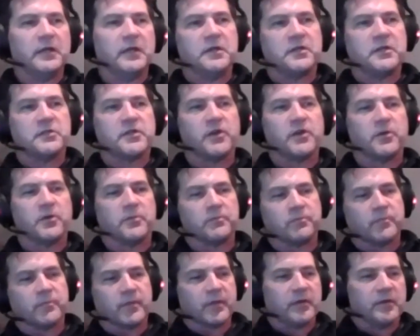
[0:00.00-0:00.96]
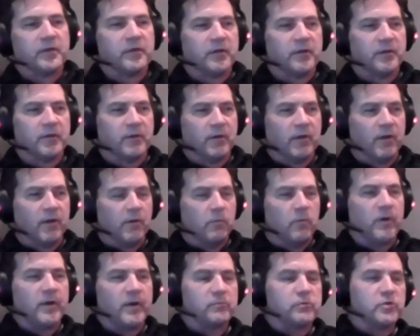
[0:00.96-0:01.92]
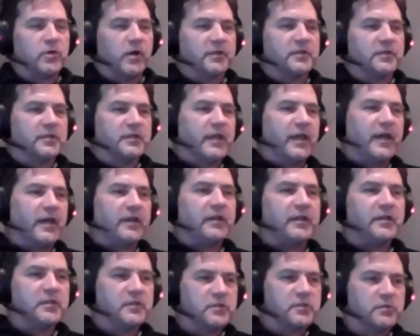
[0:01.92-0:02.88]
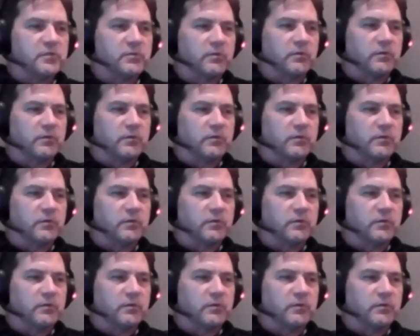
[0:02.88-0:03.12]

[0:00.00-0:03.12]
So what I'm trying to get is